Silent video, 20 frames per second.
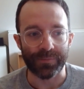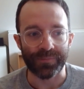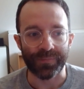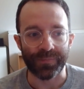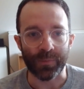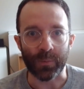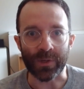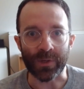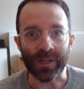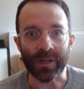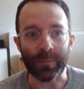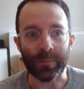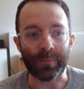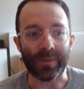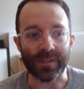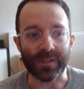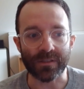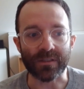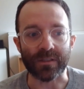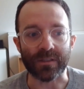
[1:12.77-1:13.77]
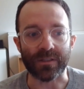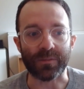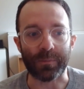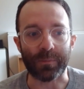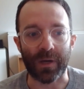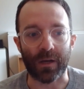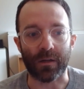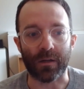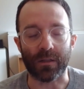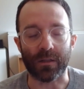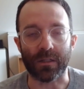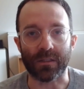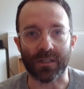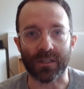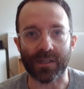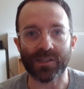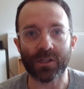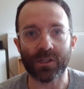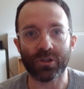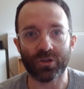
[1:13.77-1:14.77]
We need a business model that
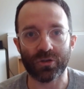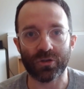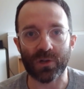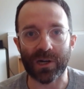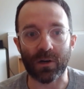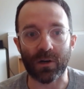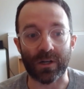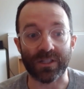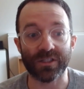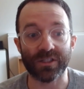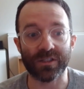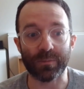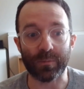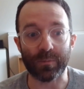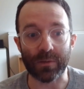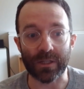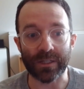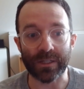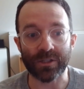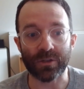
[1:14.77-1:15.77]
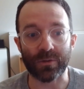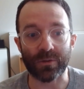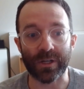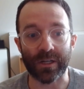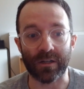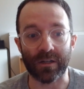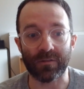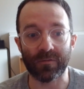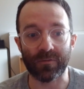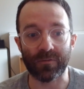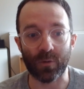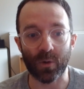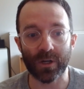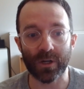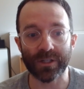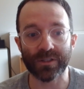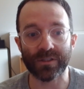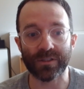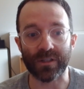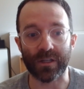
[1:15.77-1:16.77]
doesn't trigger a splintering of
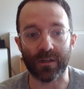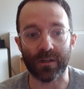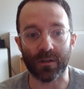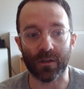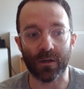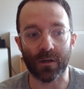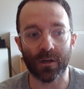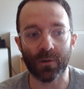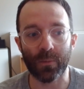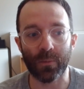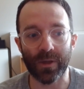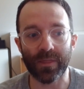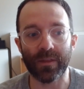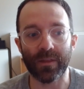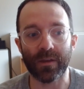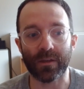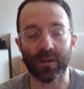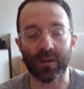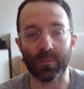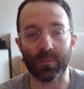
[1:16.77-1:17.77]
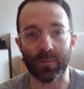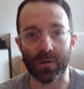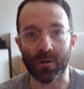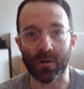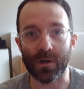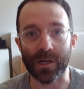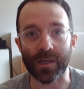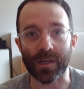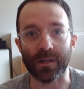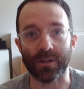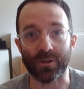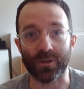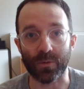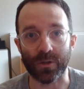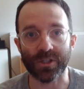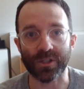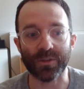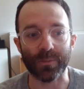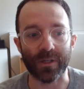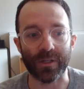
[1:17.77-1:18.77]
forks and along with it community
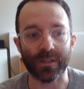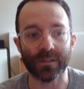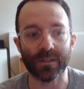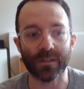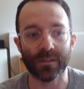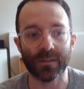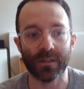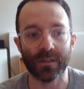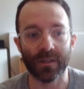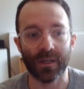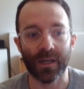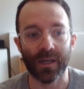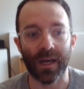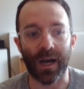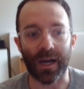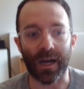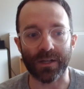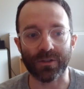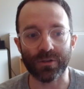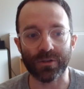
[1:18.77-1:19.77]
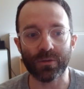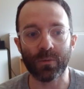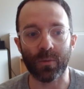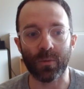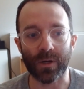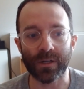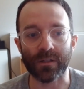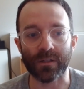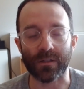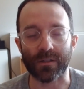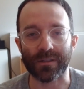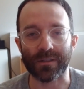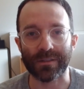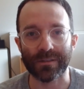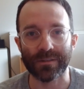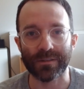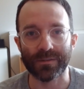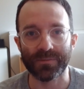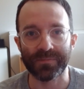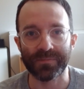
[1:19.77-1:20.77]
endorsement. I do wonder,
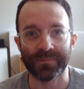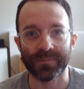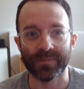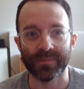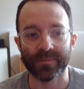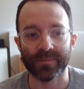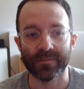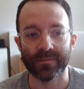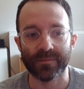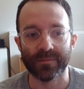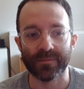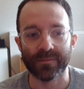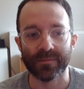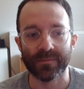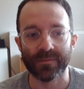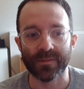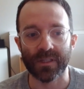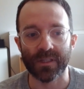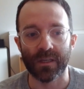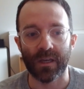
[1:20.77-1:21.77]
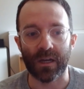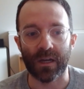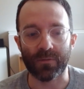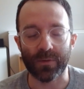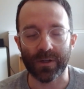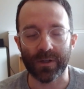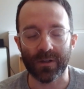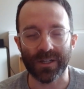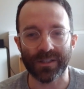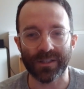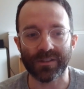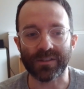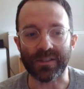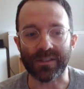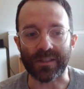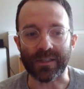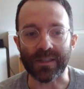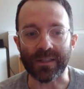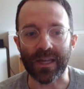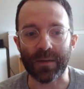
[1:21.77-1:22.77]
have we already
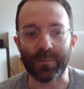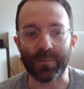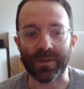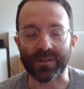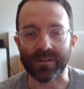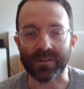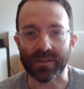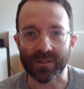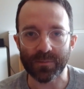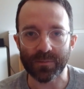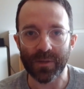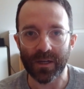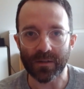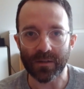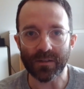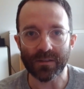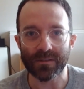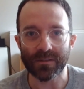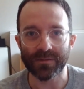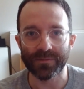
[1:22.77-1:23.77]
seen that business model?